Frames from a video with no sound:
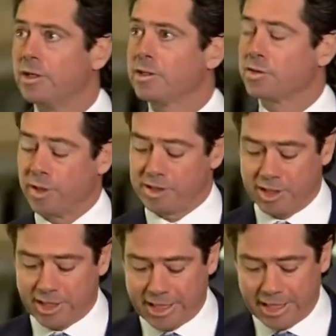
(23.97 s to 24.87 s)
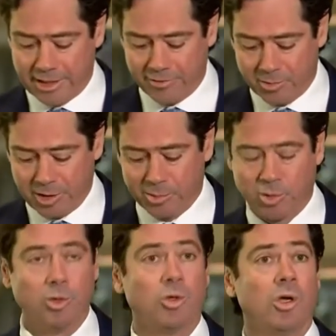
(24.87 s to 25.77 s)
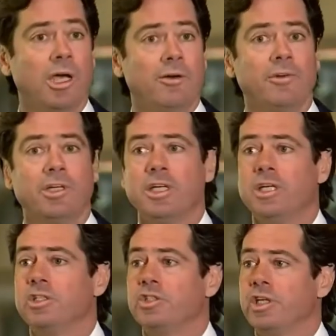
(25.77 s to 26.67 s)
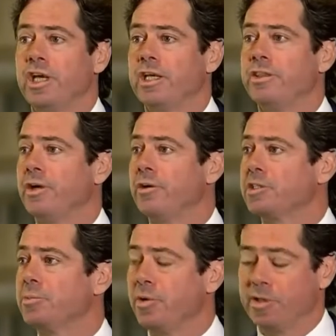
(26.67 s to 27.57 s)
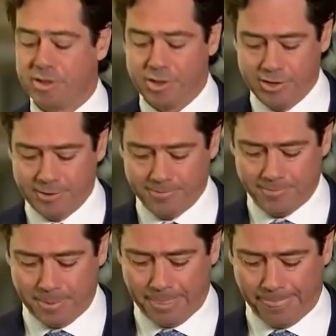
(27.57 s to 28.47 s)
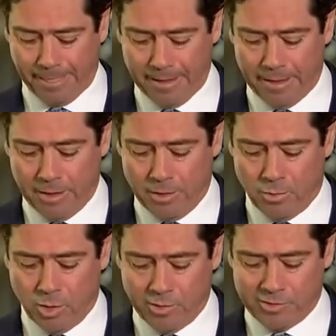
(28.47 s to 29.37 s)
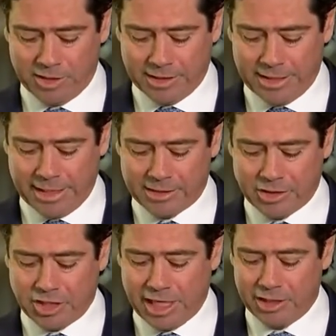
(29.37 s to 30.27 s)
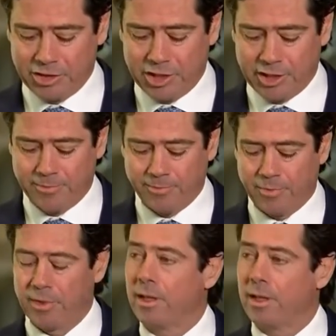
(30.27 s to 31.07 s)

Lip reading: With racism being such a hot topic at the moment, I just wanted to go through a couple of things that I think are true and also a couple of things that I think are false.